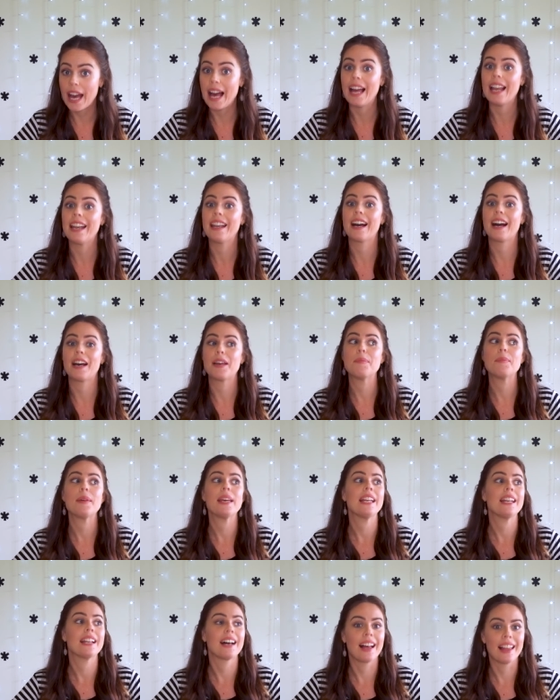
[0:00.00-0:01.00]
and I
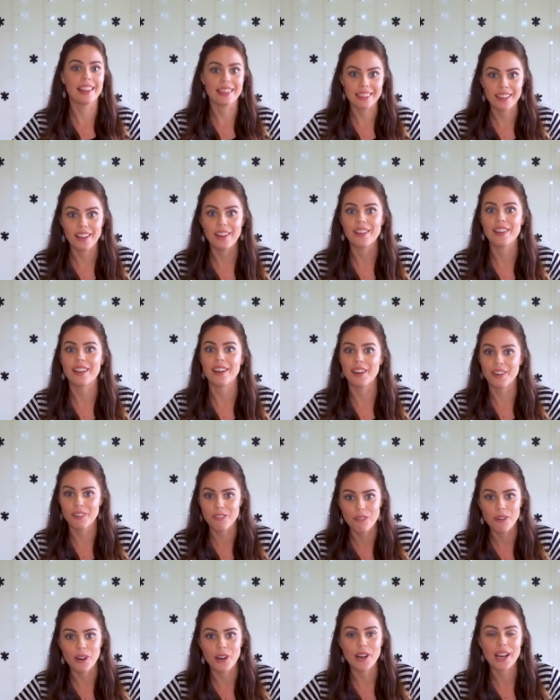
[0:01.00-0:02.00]
mean a lot
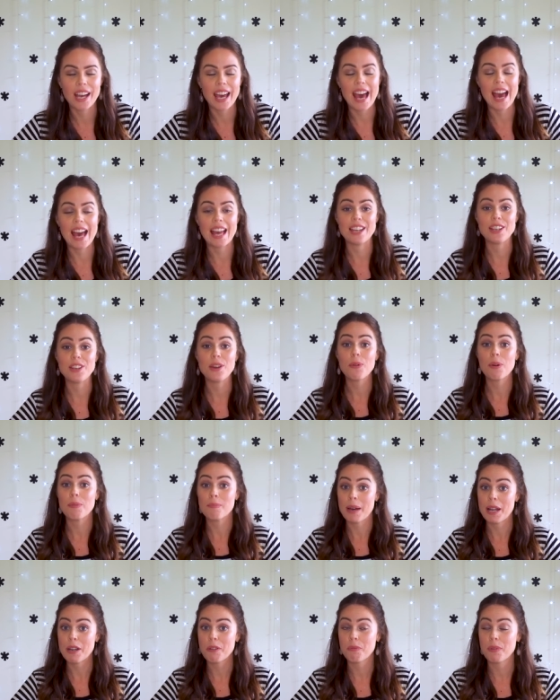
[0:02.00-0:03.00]
of work, and you are
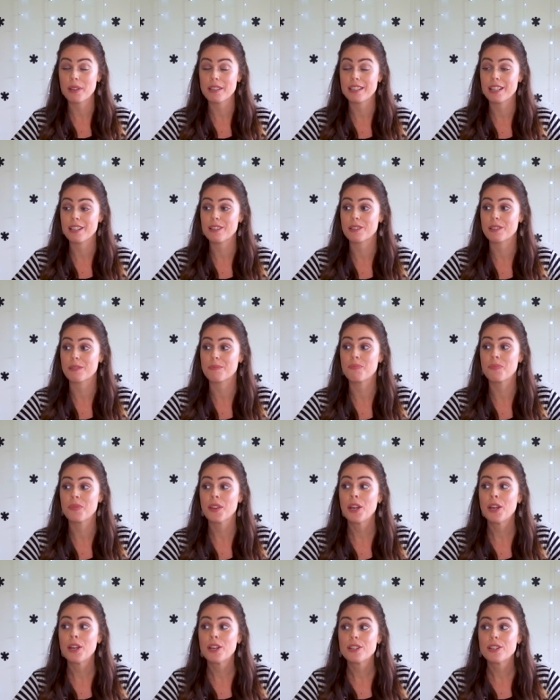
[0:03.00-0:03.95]
manifesting some